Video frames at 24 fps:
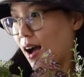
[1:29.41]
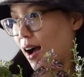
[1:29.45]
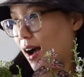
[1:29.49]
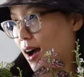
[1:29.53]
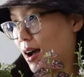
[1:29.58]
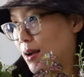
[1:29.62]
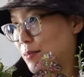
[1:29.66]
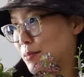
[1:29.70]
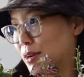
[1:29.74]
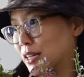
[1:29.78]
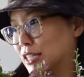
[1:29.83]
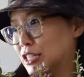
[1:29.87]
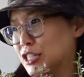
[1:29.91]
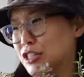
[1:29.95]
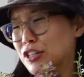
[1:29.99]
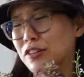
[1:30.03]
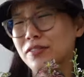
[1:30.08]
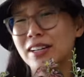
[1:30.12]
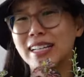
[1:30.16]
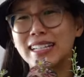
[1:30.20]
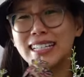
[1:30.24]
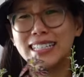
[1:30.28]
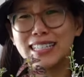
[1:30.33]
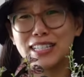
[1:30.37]
I'm not sure if
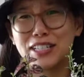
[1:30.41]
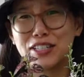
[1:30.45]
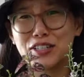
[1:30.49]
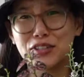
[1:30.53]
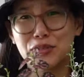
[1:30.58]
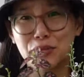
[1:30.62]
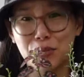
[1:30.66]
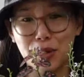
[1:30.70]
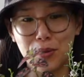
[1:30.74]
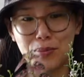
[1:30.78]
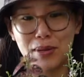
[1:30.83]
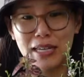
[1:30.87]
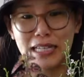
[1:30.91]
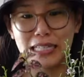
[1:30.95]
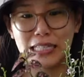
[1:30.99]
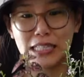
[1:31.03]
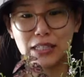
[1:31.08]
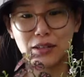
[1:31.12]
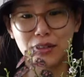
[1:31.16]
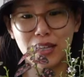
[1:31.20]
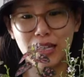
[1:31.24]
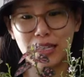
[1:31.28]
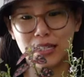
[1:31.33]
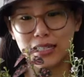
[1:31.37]
I need to trim it
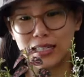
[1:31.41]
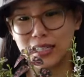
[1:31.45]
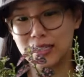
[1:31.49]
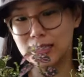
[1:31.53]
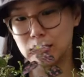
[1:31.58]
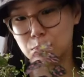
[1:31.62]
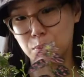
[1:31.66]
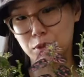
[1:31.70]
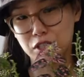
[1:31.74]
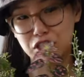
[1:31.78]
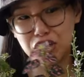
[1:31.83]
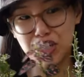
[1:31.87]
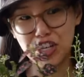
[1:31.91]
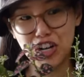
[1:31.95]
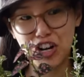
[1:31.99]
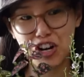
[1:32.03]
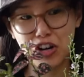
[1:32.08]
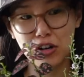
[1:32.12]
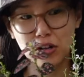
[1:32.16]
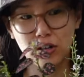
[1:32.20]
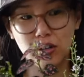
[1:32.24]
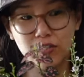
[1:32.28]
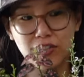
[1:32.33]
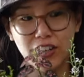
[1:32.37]
so that it gets
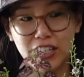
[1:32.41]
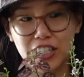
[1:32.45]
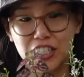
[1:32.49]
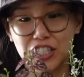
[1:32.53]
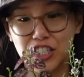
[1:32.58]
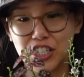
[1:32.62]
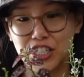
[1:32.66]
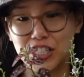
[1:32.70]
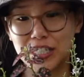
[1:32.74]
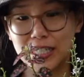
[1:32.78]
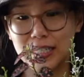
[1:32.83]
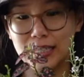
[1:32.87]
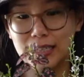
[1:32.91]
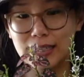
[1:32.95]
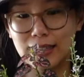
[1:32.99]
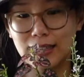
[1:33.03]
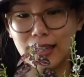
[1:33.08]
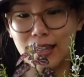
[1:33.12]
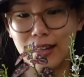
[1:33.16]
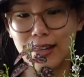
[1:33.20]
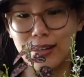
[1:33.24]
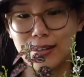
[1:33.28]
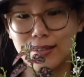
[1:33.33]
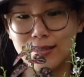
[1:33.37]
bushier or if I should just
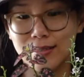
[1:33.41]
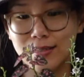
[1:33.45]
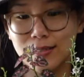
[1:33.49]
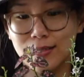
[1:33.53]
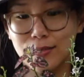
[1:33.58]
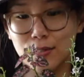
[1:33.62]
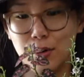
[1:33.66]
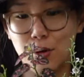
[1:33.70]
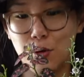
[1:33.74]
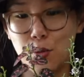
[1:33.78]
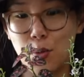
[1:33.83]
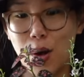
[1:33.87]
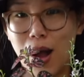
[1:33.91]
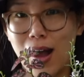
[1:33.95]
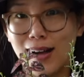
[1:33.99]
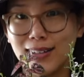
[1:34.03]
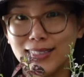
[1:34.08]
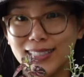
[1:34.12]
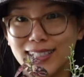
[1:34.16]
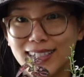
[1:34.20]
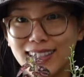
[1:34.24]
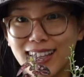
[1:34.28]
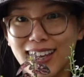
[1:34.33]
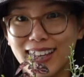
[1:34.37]
let it grow
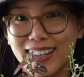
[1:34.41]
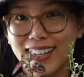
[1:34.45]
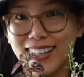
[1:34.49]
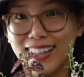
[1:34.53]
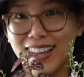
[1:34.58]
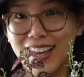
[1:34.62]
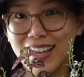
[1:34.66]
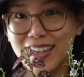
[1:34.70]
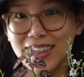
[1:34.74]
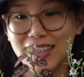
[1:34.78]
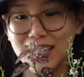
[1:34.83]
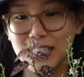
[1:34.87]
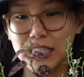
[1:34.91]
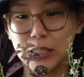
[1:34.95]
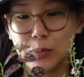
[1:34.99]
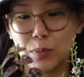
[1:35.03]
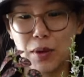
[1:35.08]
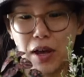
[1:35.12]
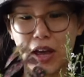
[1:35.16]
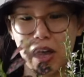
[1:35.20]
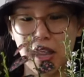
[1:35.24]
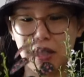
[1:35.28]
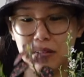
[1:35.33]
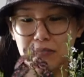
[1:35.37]
wild and leggy like this,
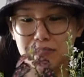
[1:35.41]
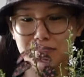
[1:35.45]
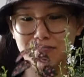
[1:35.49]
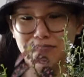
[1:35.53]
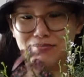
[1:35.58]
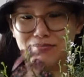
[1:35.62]
but